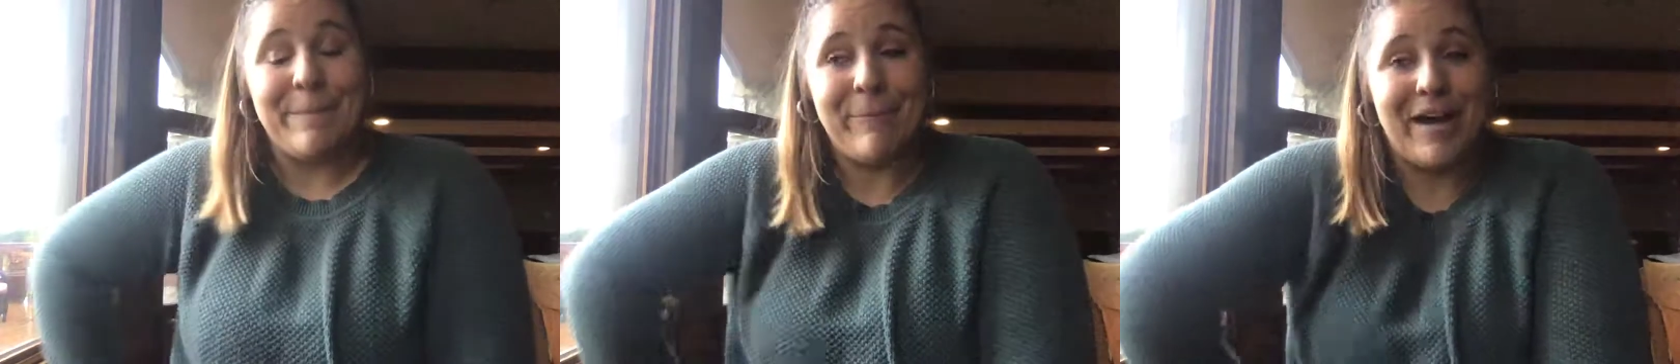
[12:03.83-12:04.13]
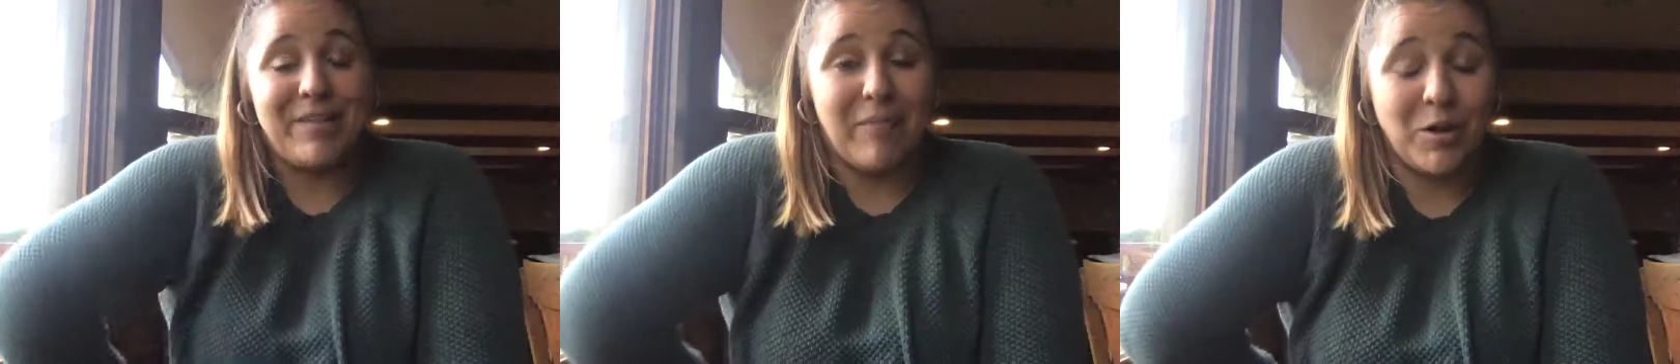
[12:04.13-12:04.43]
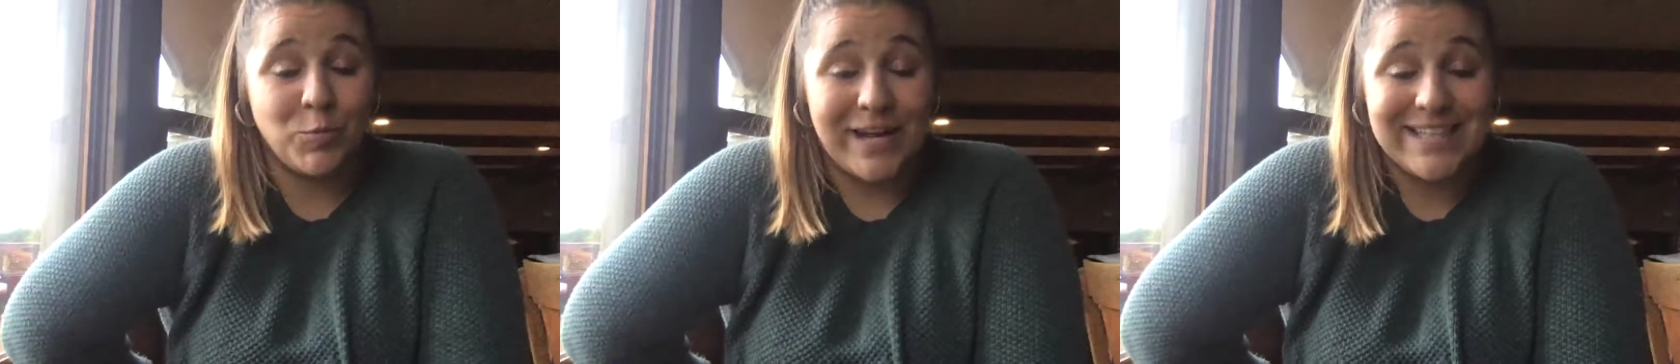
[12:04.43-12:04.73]
but my
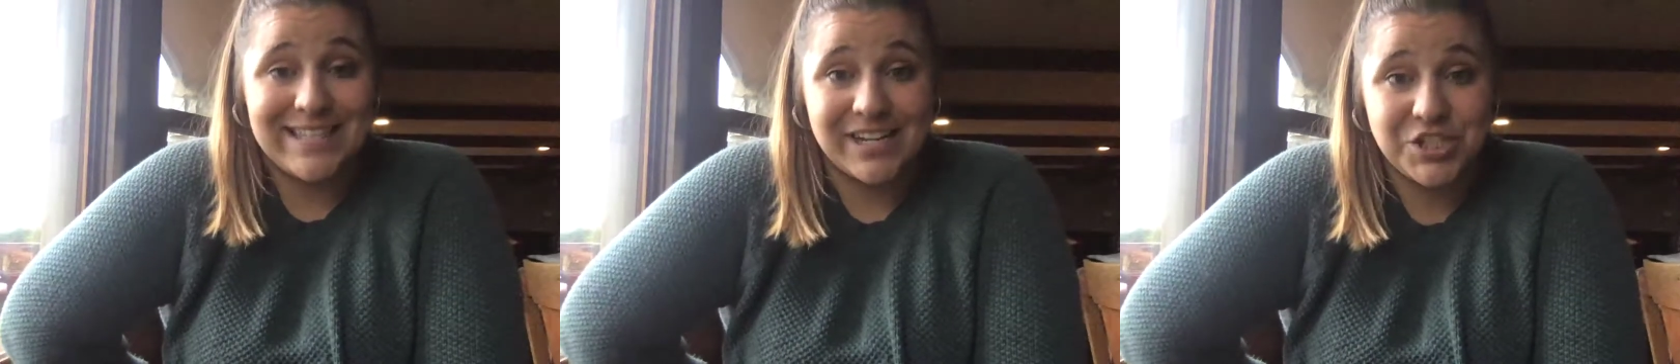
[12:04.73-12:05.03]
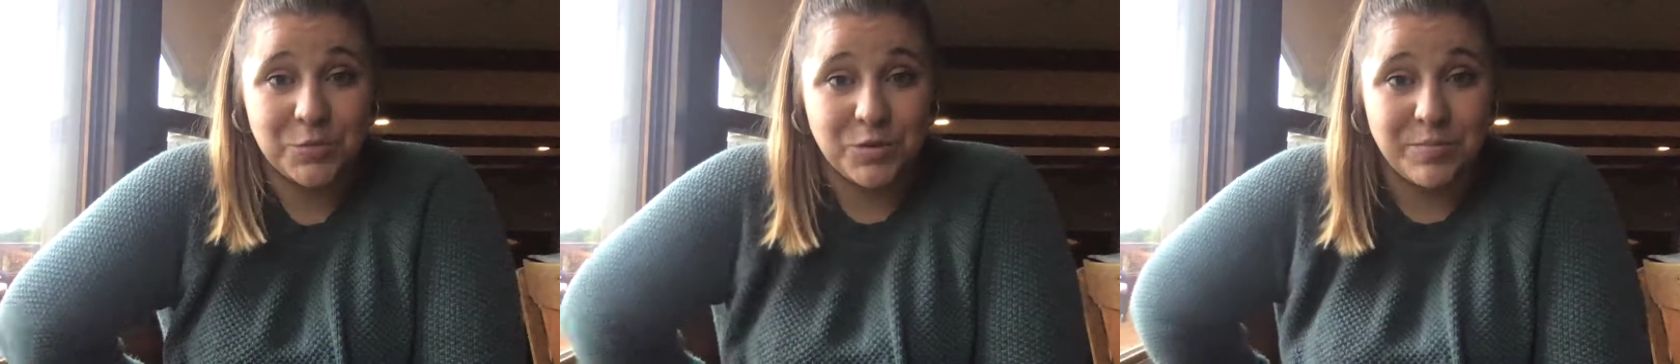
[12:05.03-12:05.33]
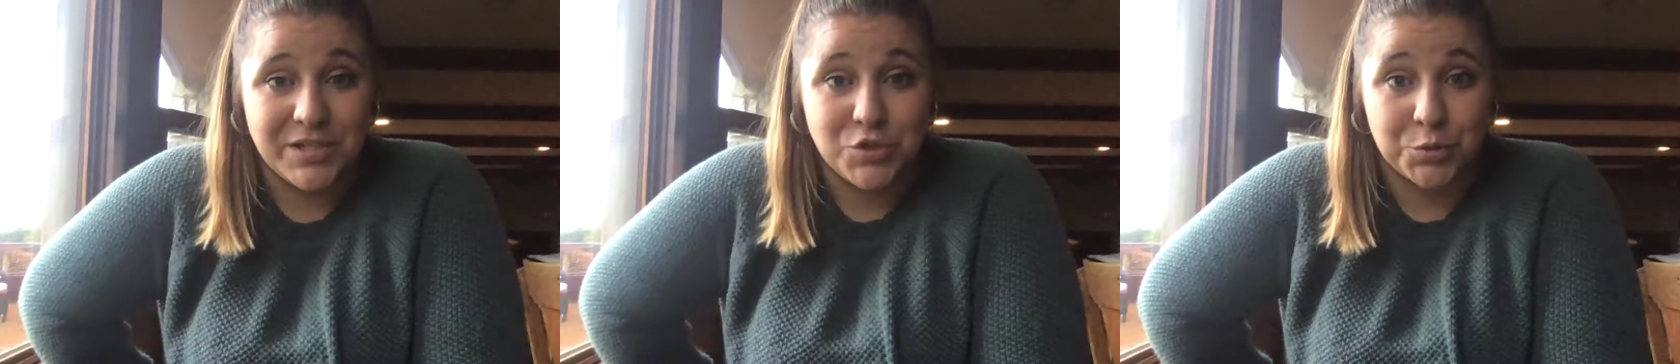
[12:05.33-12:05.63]
read section would
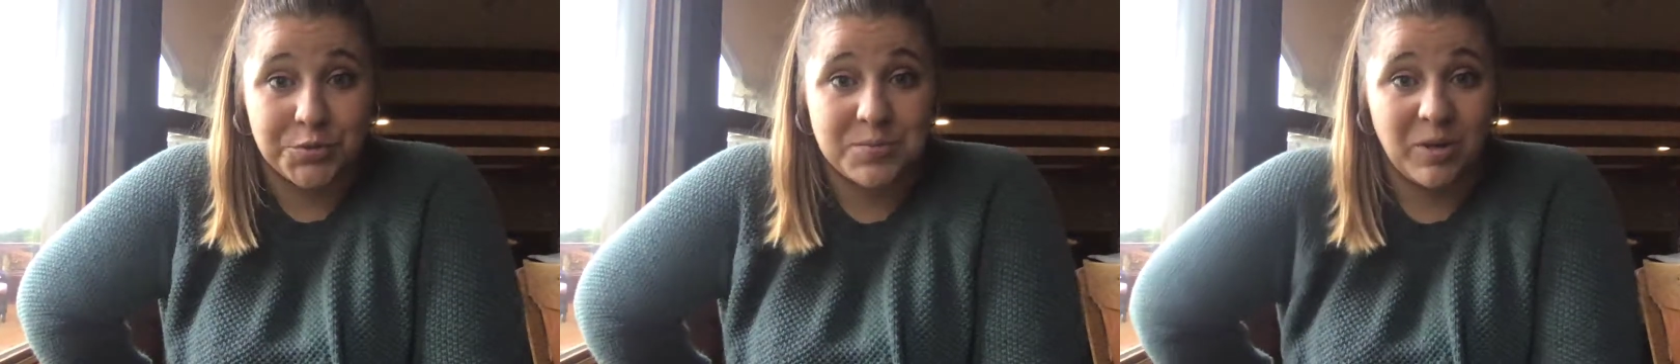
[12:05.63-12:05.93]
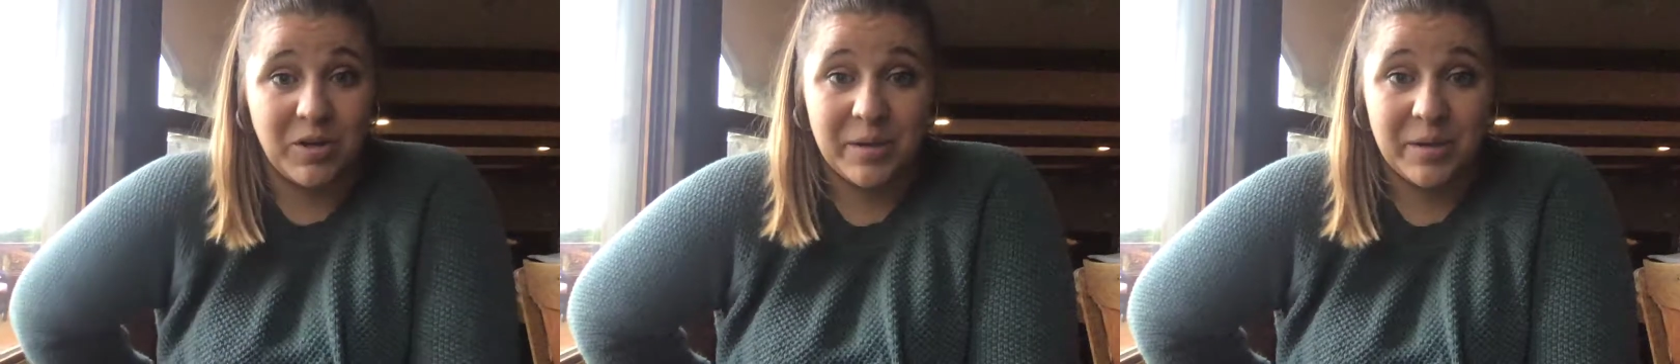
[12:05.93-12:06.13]
be so small